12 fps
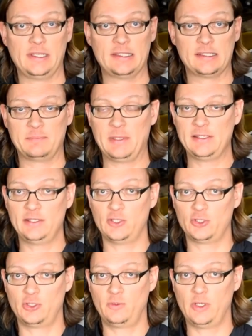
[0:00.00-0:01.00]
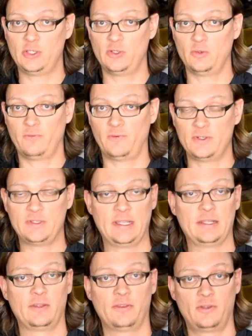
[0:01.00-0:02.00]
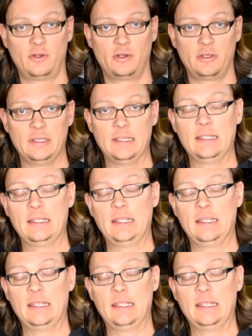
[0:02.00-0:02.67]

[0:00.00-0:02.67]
is it's basically a short ratio of first, second, and third,